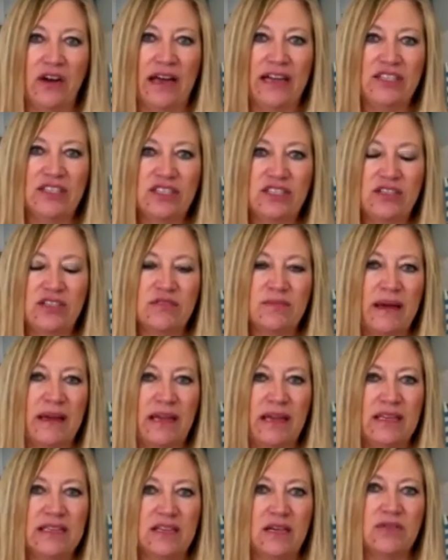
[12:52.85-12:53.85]
I just use my
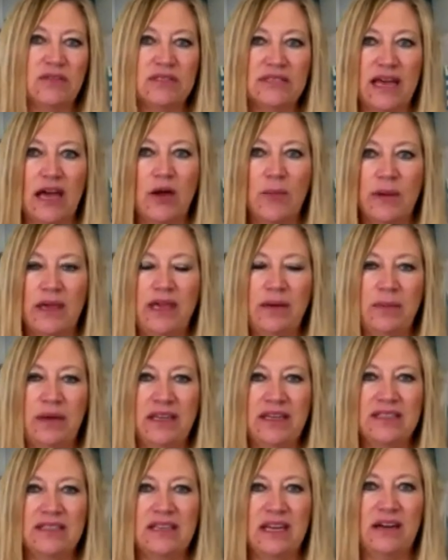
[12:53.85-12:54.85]
ketones to help keep me in
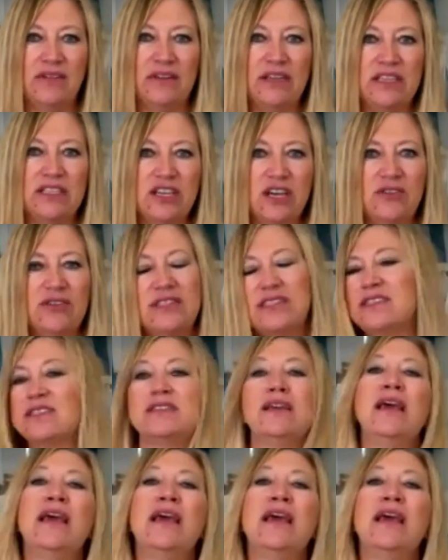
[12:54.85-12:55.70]
a state of ketosis